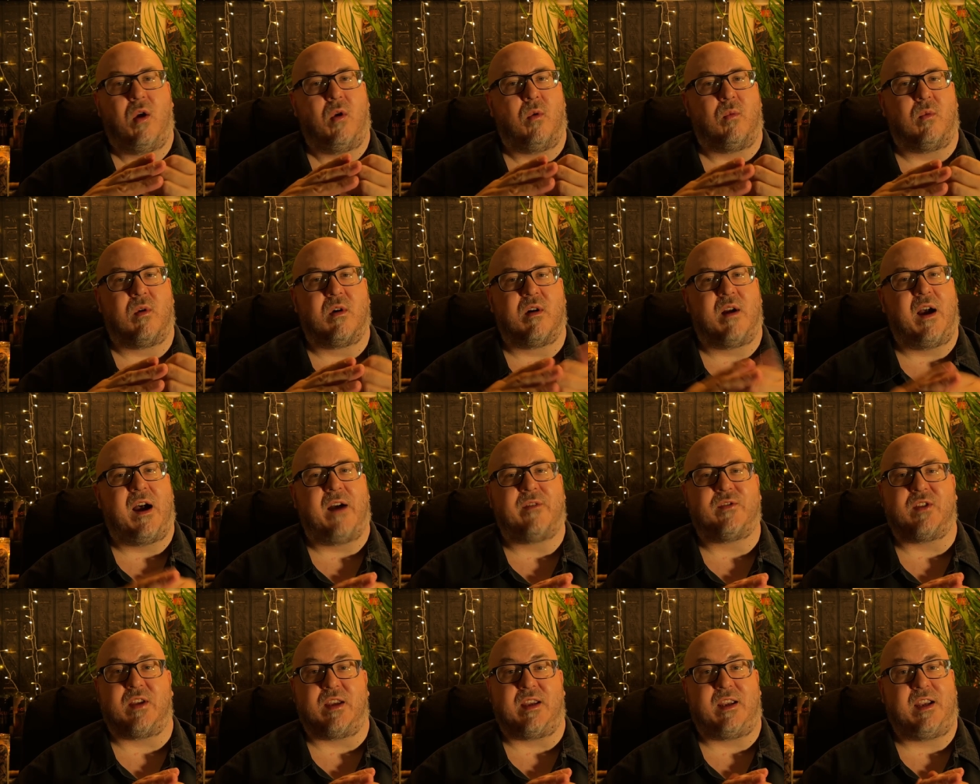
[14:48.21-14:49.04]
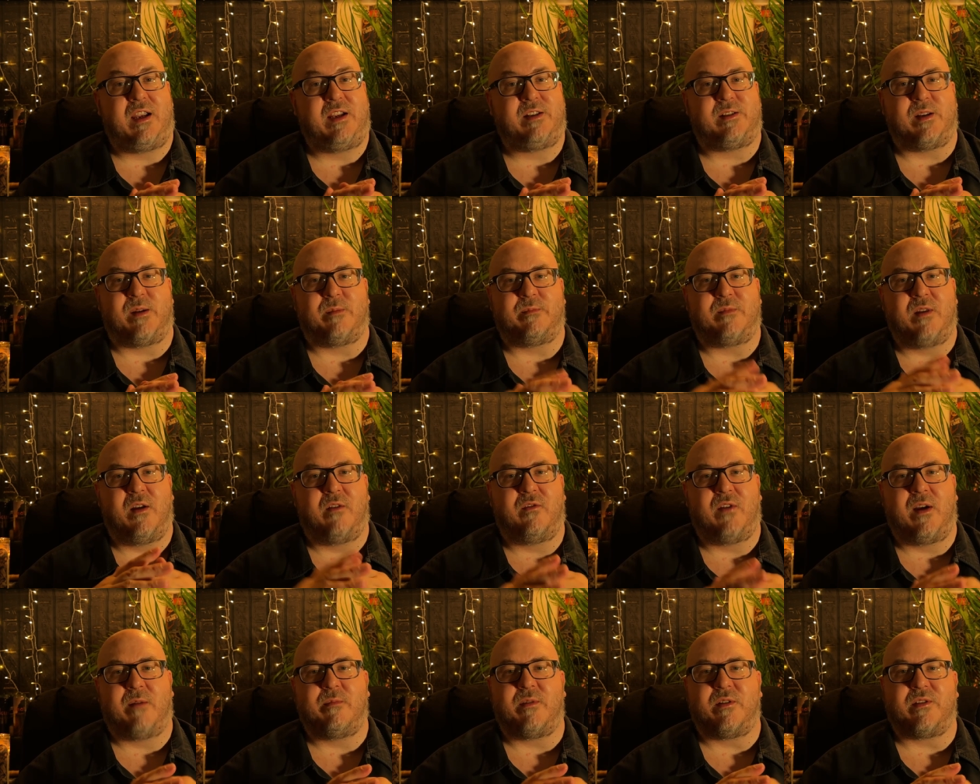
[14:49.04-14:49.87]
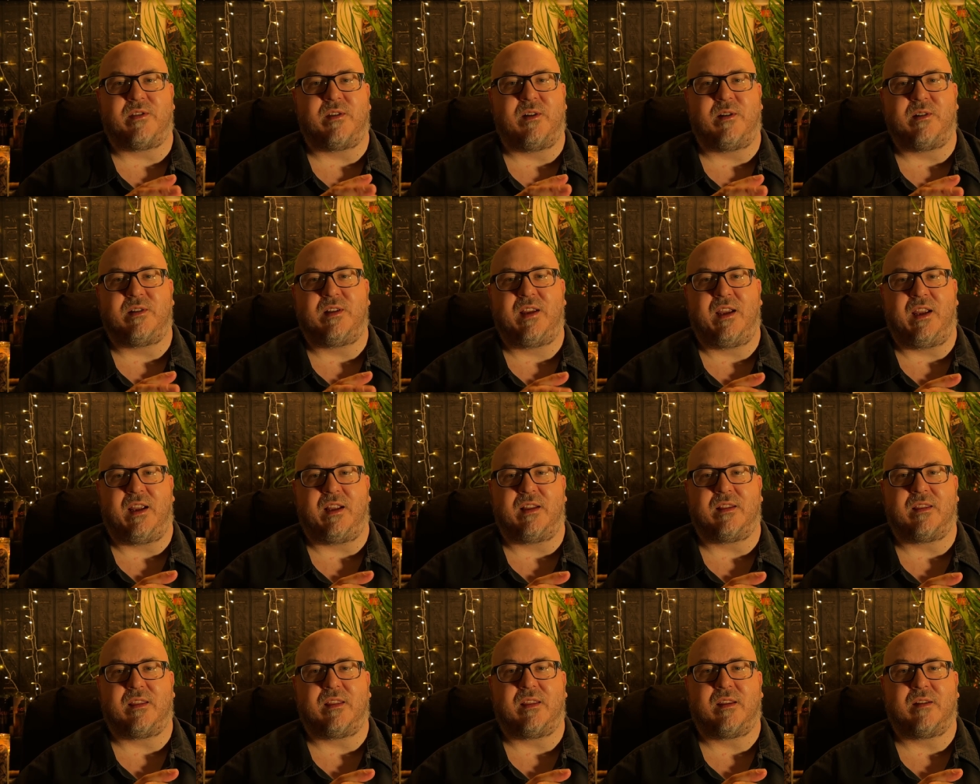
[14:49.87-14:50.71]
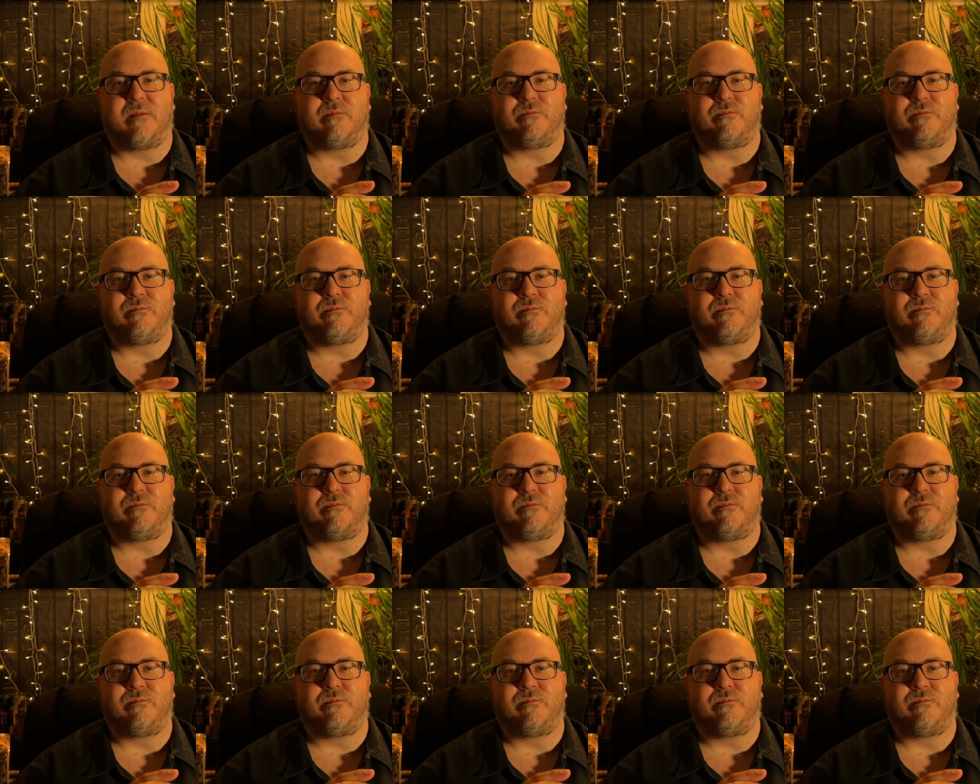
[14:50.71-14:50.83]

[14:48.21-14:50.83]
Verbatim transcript: We're off to Egypt November thirteenth.